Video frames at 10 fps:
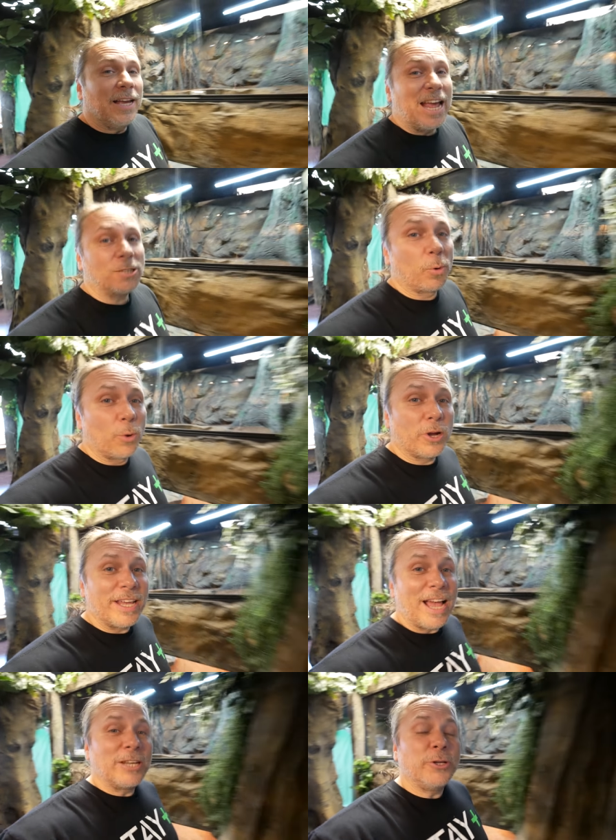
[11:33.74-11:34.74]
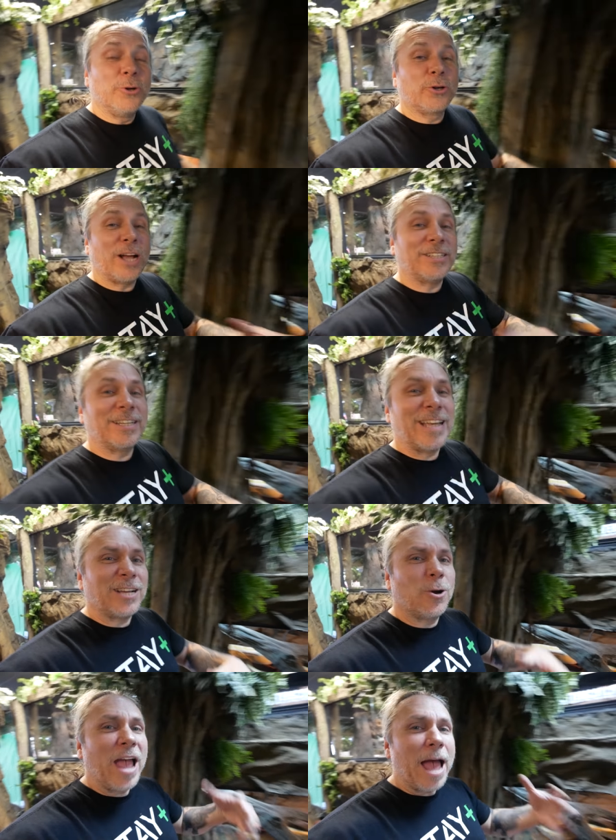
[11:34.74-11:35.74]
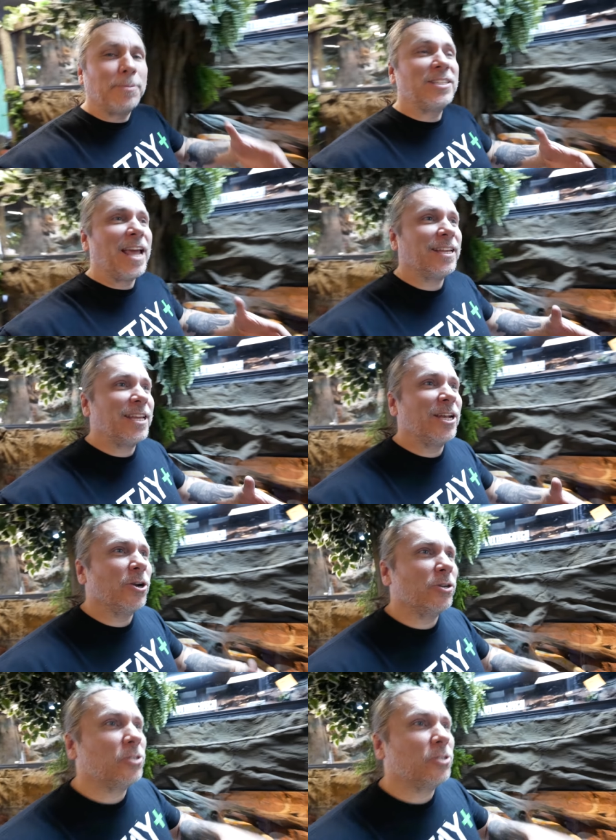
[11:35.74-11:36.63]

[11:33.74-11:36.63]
And as we're working on a new crested gecko habitat here,